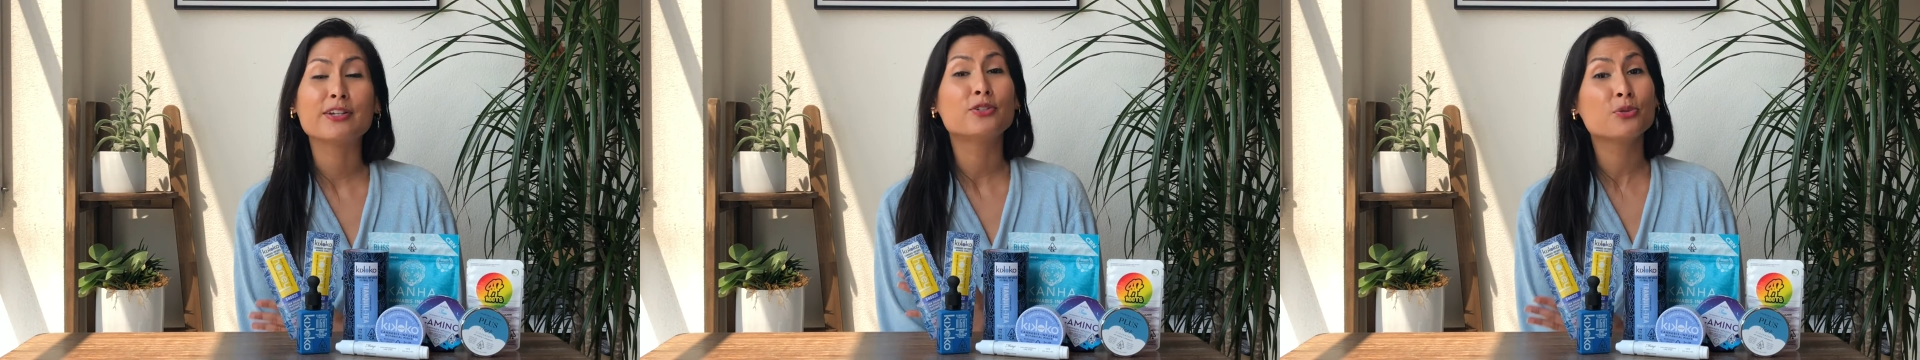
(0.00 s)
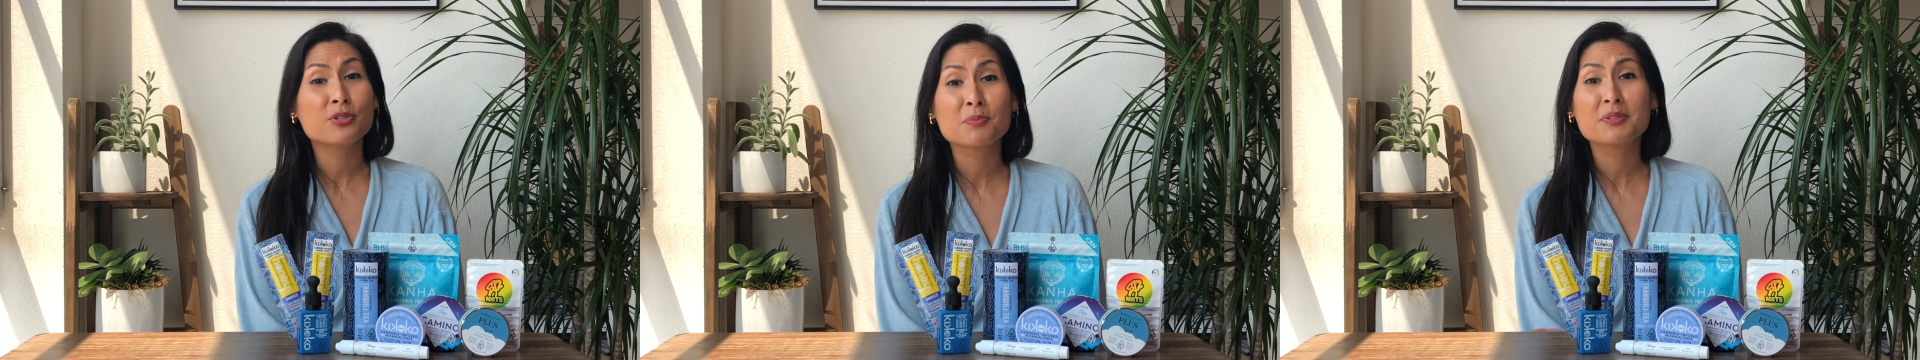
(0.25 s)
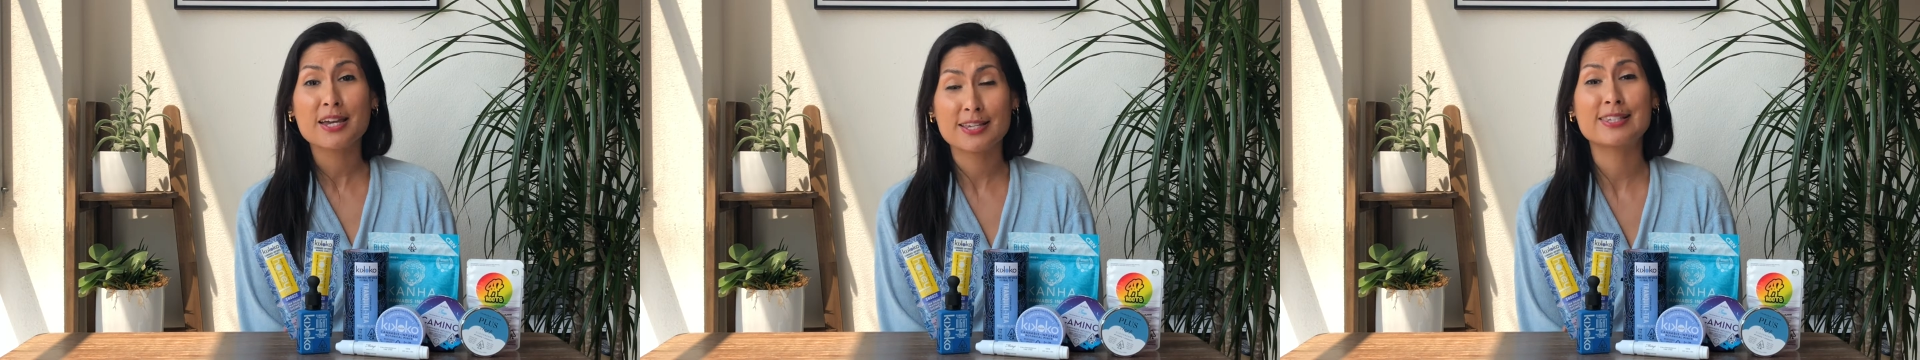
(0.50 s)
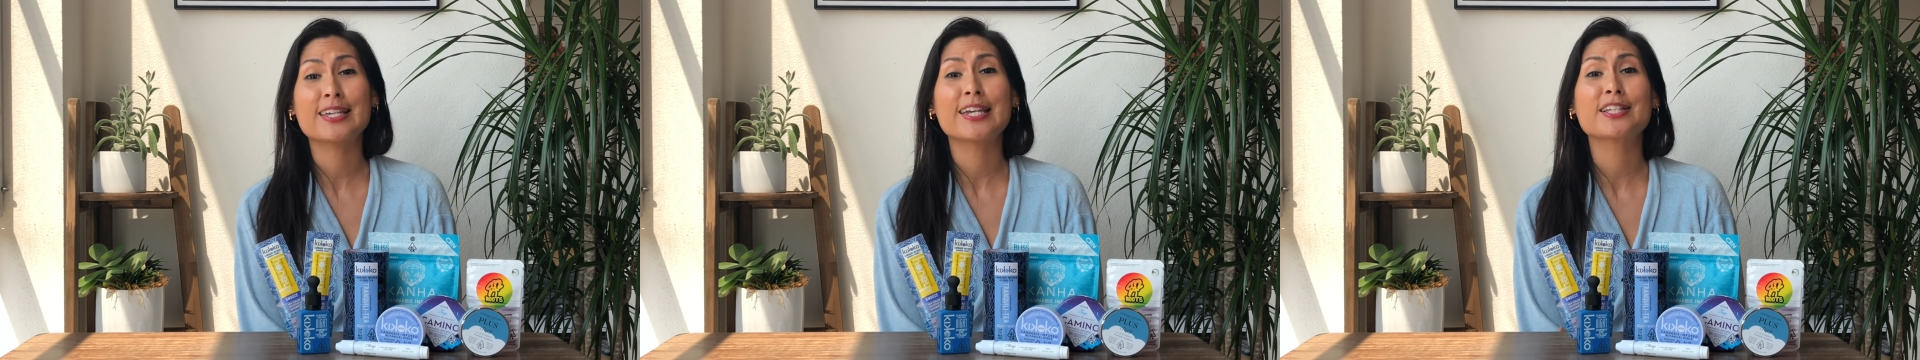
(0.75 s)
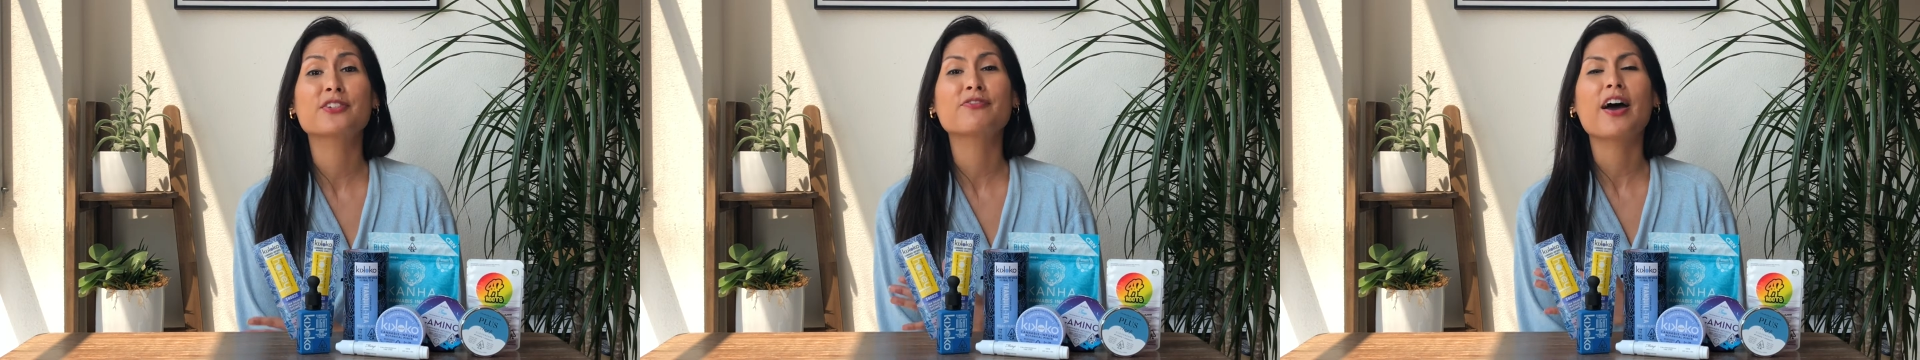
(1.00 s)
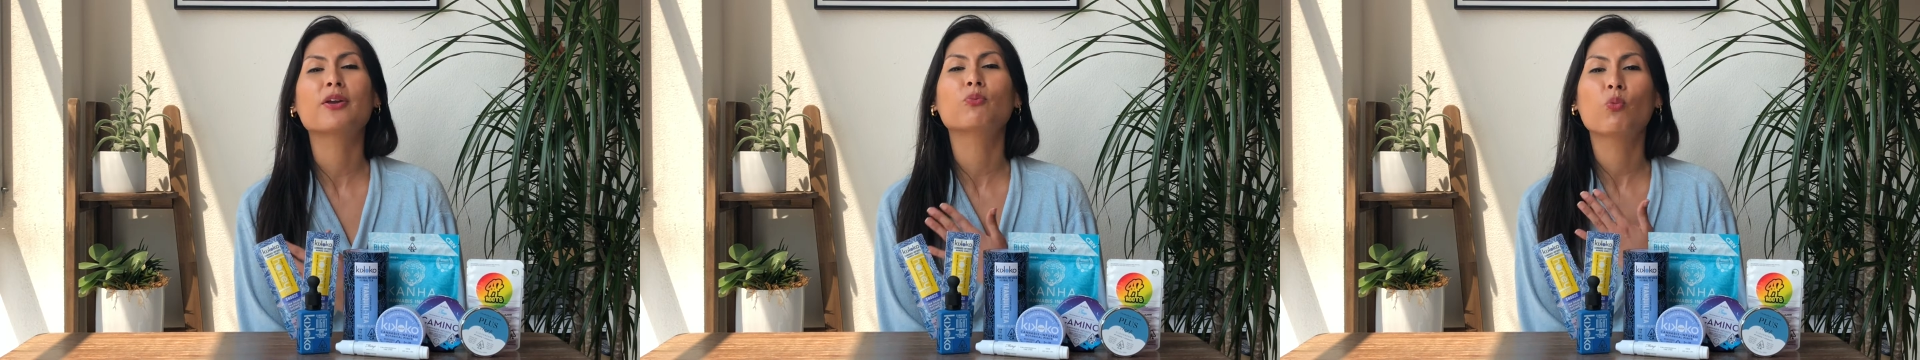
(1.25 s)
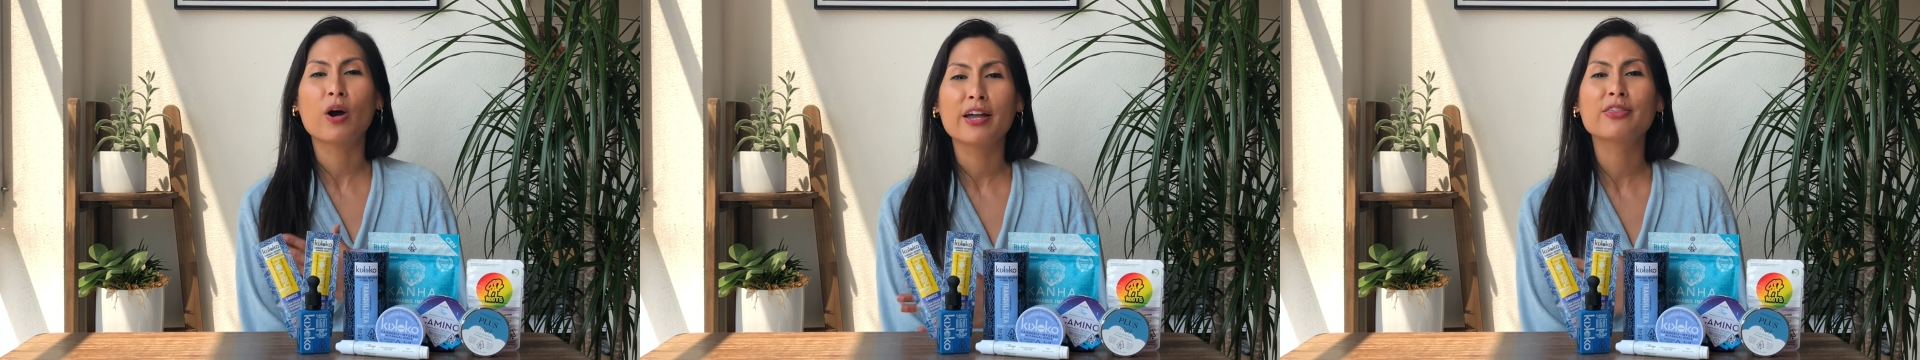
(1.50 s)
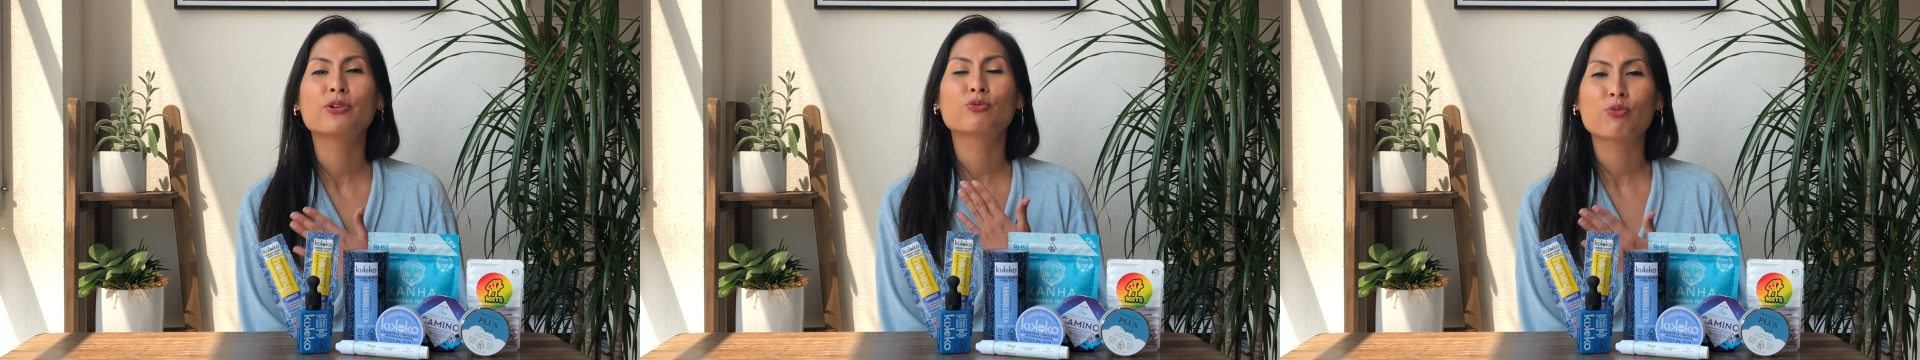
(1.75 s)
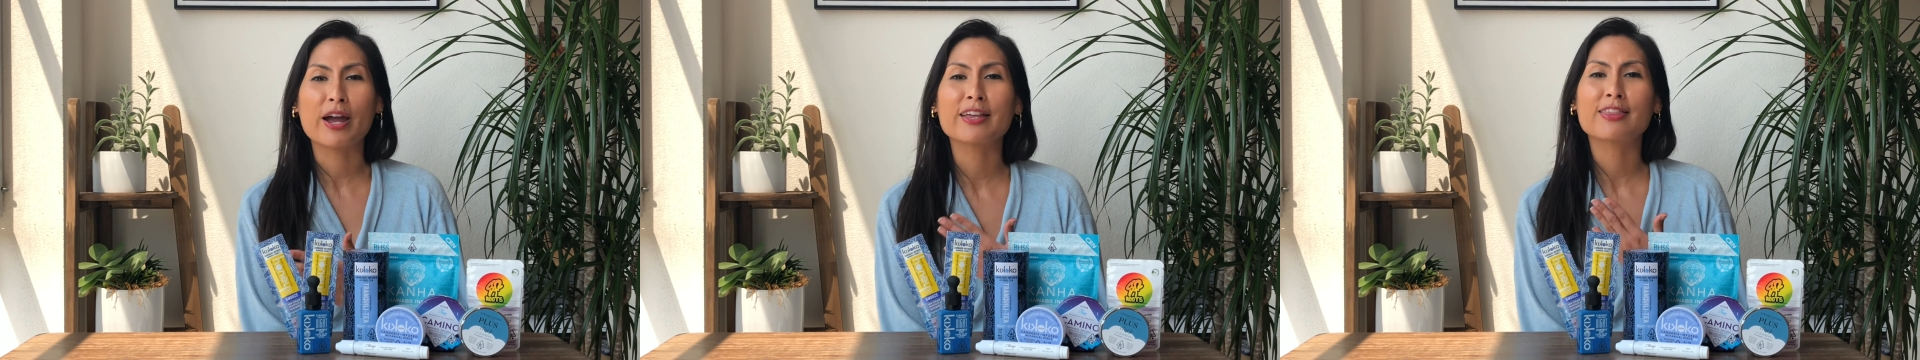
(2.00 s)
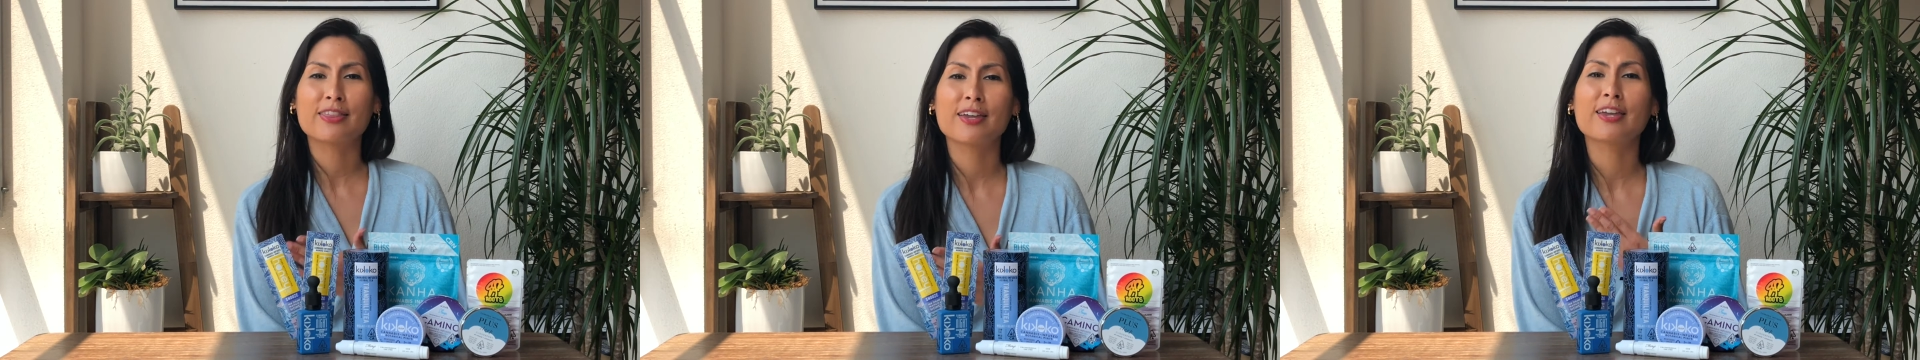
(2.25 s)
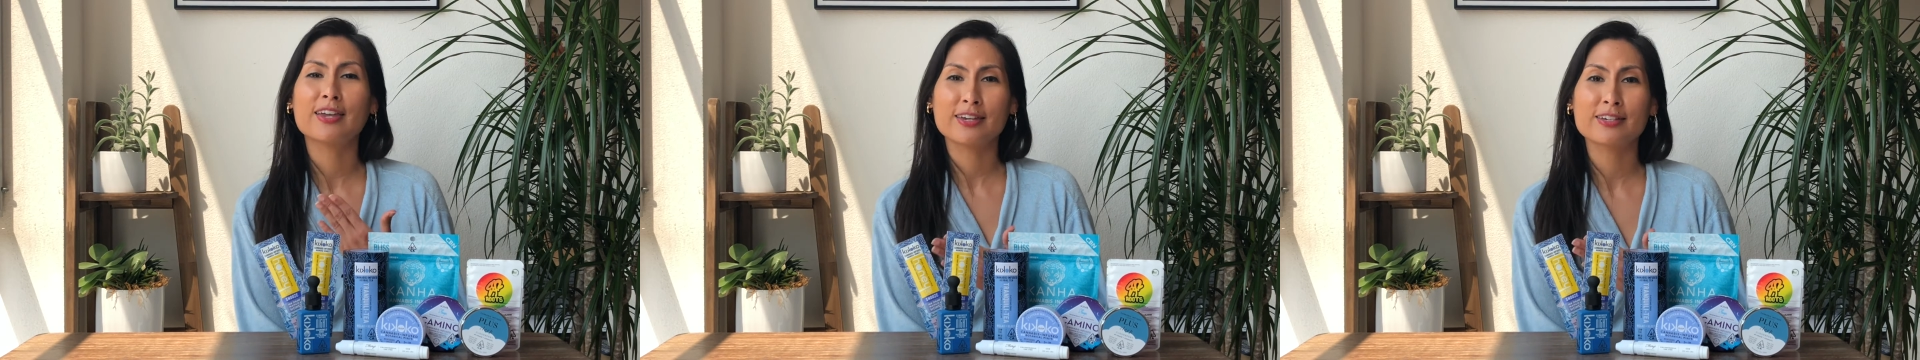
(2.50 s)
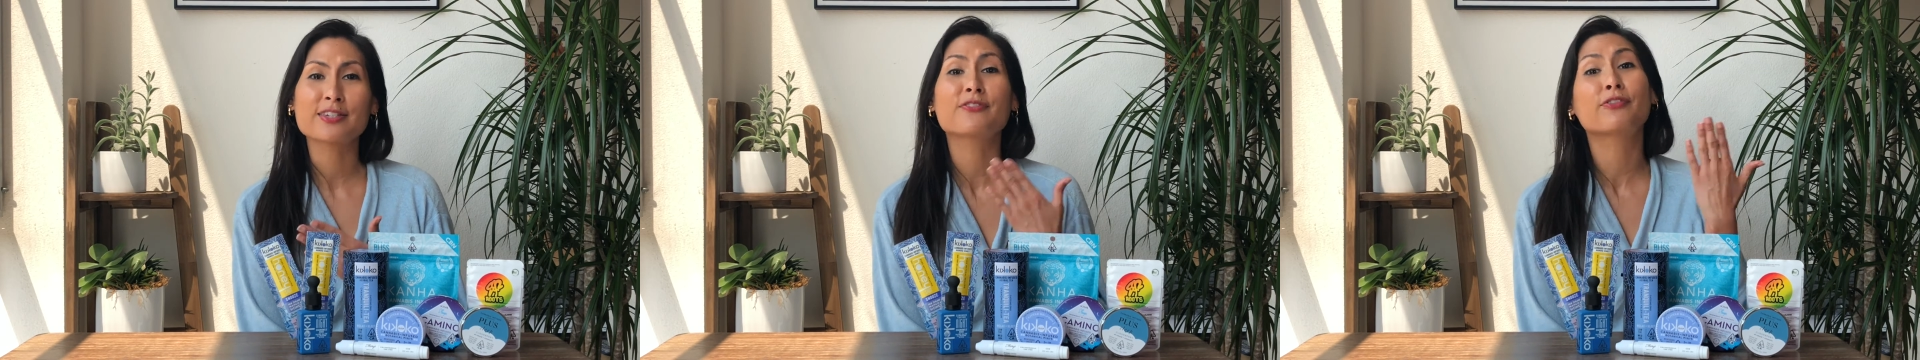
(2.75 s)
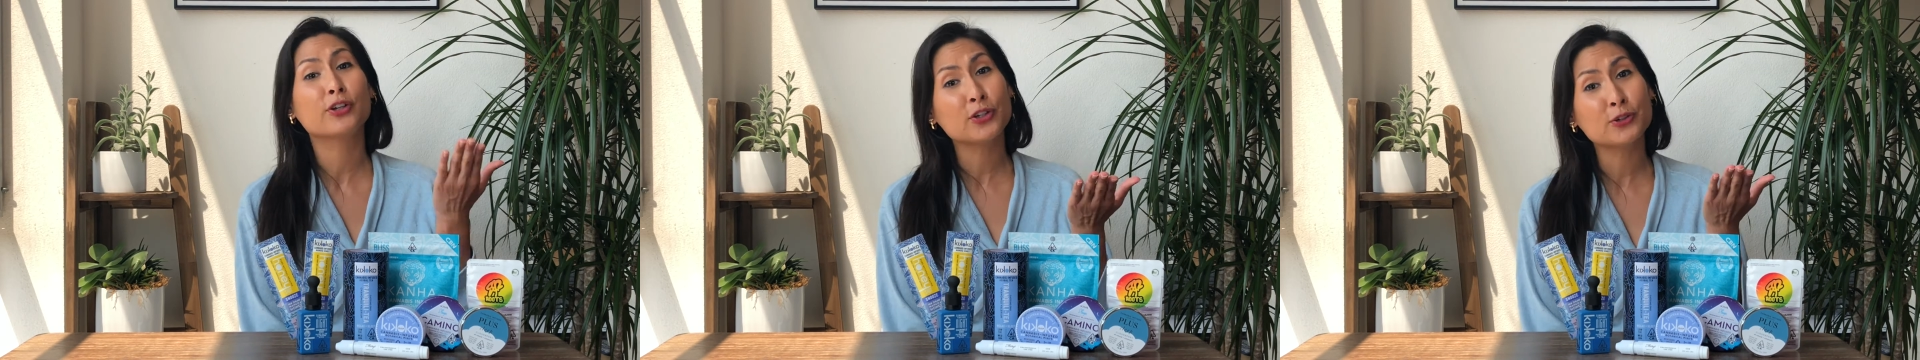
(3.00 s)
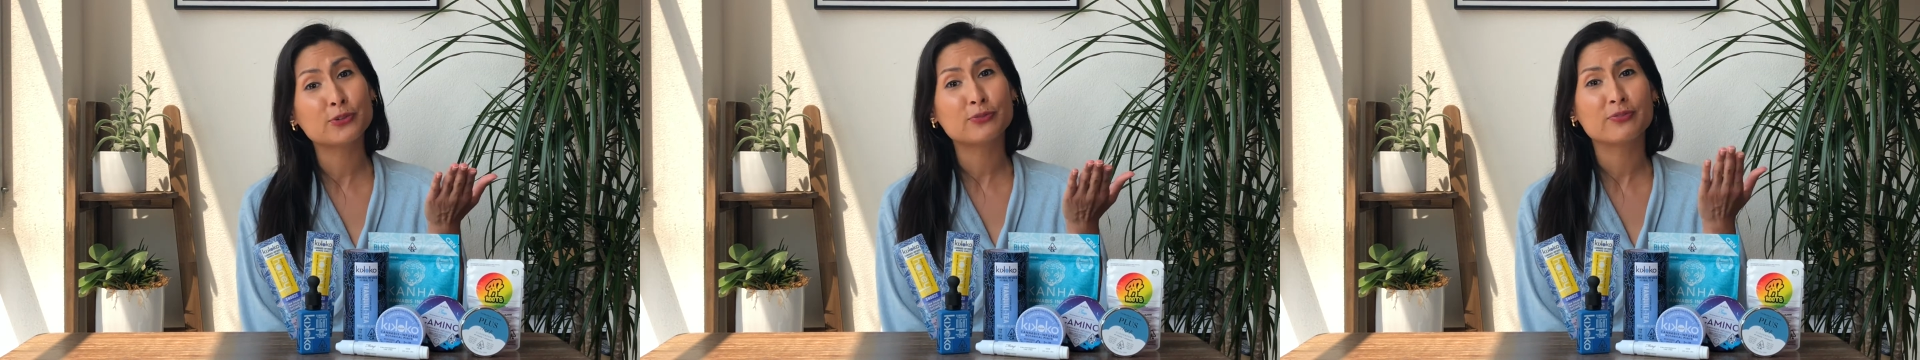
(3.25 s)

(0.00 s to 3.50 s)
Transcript: and do some testing to find what the right thing is for you.